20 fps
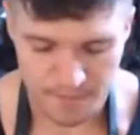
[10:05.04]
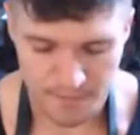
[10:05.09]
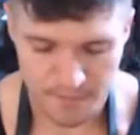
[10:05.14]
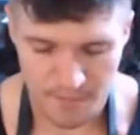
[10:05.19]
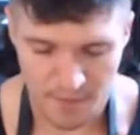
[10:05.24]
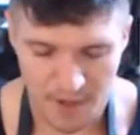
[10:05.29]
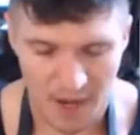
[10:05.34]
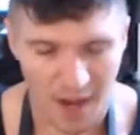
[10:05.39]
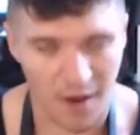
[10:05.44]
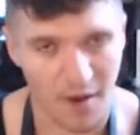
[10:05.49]

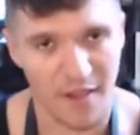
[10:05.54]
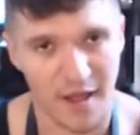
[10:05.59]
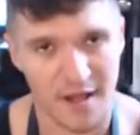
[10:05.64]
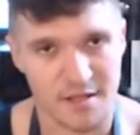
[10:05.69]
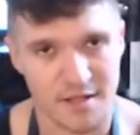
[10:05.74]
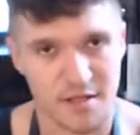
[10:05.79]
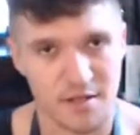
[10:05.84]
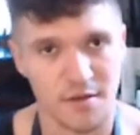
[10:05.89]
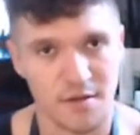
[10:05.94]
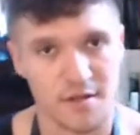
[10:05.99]
I like to
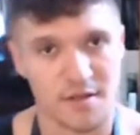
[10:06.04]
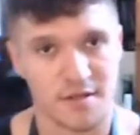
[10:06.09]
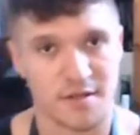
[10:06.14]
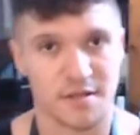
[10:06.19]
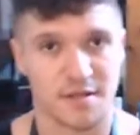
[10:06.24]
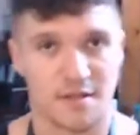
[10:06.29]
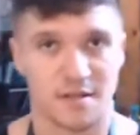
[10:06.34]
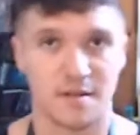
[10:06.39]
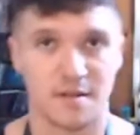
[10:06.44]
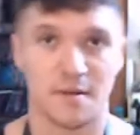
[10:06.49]
do this
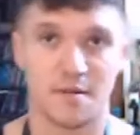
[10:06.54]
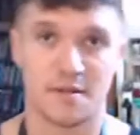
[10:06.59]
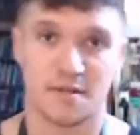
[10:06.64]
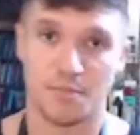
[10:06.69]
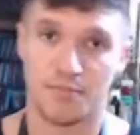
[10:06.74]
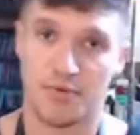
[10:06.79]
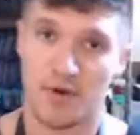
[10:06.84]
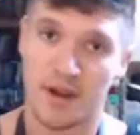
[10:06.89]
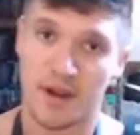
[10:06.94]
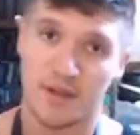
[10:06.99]
is to
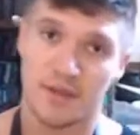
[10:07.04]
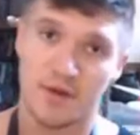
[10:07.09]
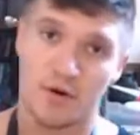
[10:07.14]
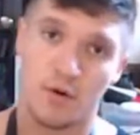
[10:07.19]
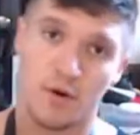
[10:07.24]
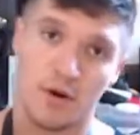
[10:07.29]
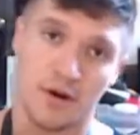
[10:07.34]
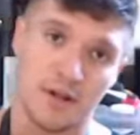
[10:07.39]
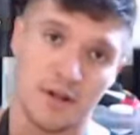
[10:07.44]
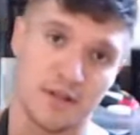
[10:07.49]
break the
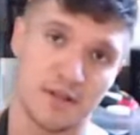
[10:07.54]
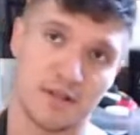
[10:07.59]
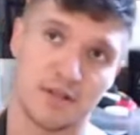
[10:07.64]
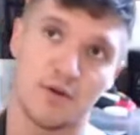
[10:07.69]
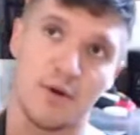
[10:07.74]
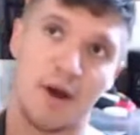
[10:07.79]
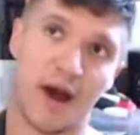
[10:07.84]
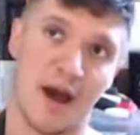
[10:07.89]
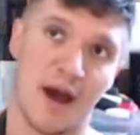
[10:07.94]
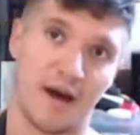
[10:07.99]
horn into two
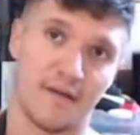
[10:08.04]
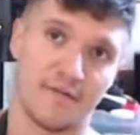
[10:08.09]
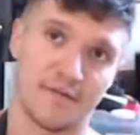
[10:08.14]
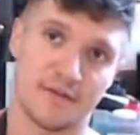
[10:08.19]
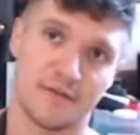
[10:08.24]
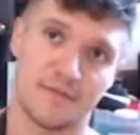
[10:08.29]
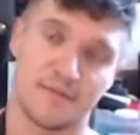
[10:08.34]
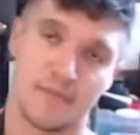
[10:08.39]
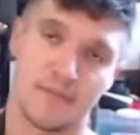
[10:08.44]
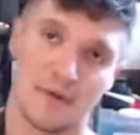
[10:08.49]
halves.
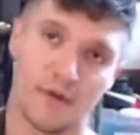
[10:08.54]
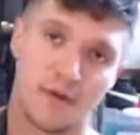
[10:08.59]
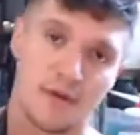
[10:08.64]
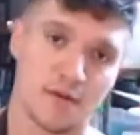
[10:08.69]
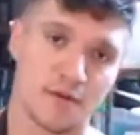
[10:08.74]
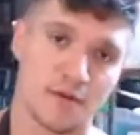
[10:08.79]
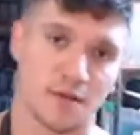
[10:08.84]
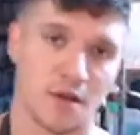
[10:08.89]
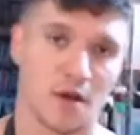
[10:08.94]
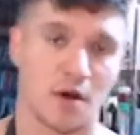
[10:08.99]

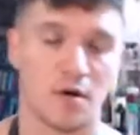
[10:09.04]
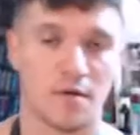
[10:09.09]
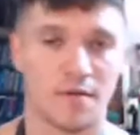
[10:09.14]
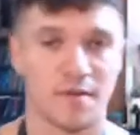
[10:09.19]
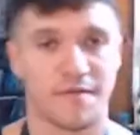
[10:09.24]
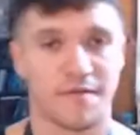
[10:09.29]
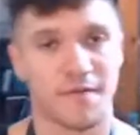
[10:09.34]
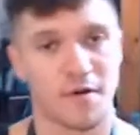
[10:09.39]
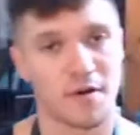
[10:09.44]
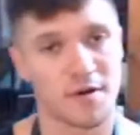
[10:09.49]
So the
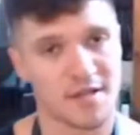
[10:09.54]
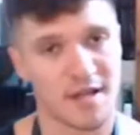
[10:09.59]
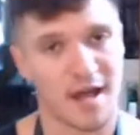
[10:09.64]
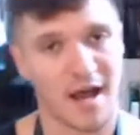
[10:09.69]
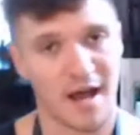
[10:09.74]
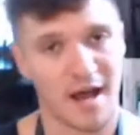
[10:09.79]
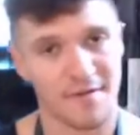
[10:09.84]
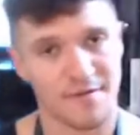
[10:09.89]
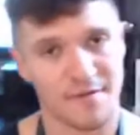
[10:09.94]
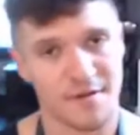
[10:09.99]
first
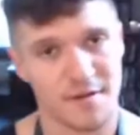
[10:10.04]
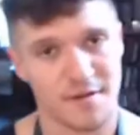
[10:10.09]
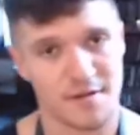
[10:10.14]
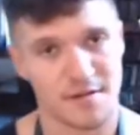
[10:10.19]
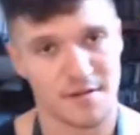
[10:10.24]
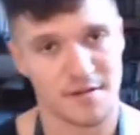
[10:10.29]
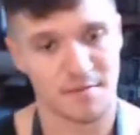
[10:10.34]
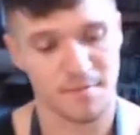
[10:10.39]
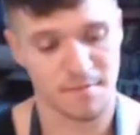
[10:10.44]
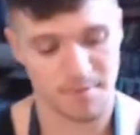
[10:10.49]
half
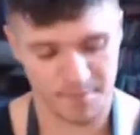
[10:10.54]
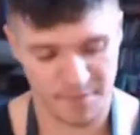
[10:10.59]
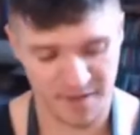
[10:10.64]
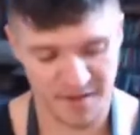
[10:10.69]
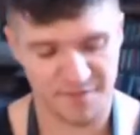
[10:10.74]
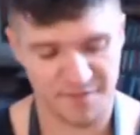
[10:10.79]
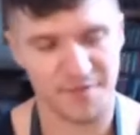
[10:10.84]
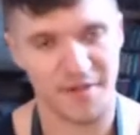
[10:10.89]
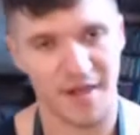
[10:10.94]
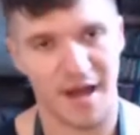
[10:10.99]
is B
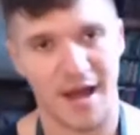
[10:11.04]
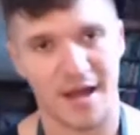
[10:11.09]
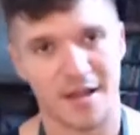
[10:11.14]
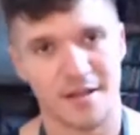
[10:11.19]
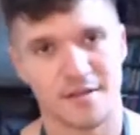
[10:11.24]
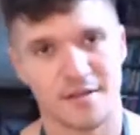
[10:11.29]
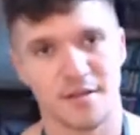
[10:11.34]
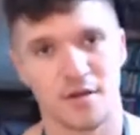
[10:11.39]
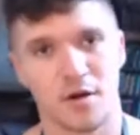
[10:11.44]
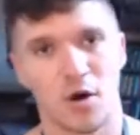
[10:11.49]
flat
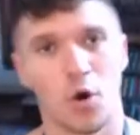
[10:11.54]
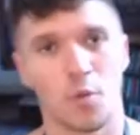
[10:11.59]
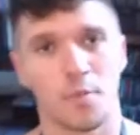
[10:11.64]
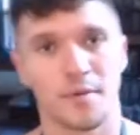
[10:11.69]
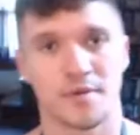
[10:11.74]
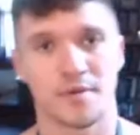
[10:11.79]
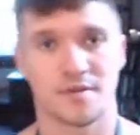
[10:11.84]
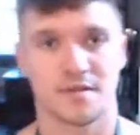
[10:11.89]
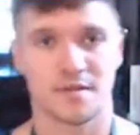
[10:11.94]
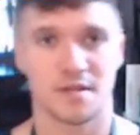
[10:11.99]
to
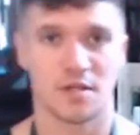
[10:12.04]
open C